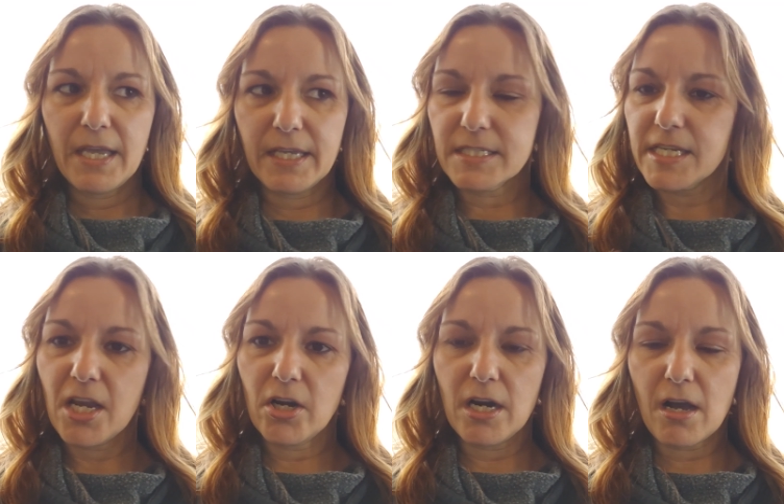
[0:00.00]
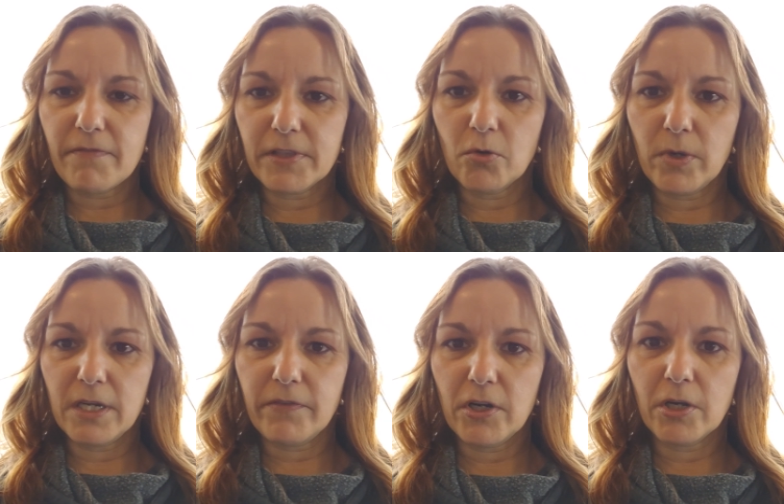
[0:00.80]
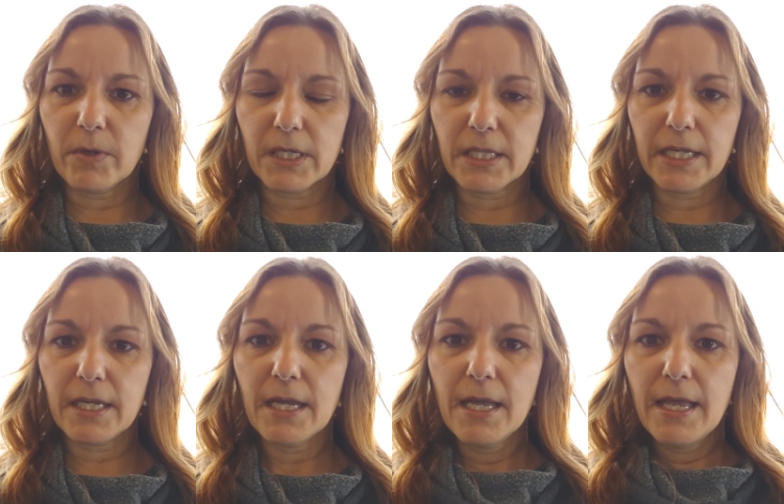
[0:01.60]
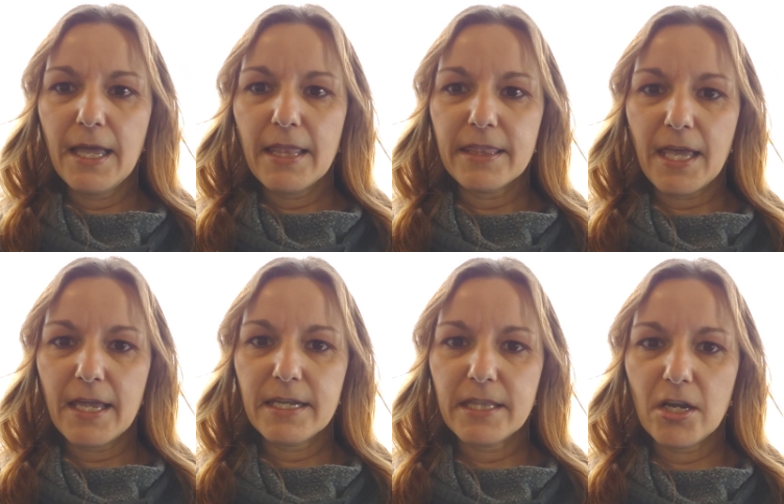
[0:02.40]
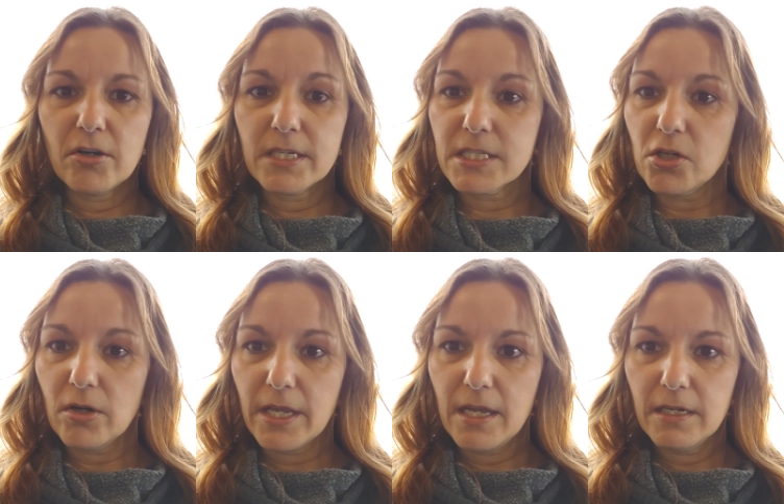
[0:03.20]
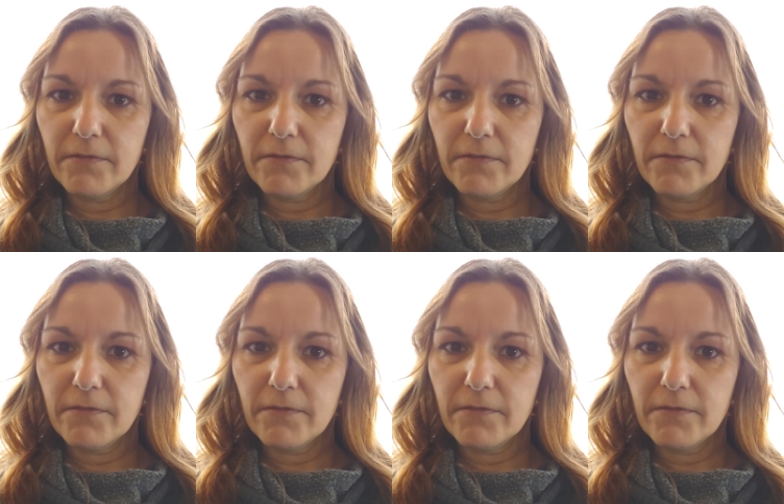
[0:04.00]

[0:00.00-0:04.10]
it gets carried off in the wind very quickly then there is the organic